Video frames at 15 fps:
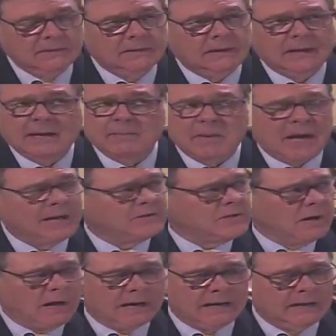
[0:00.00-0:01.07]
And I'm not
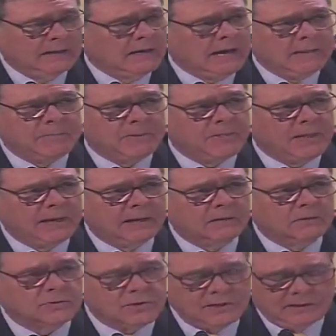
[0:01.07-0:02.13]
talking in
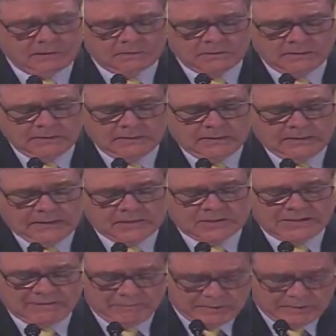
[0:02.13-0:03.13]
hypotheticals here. As I have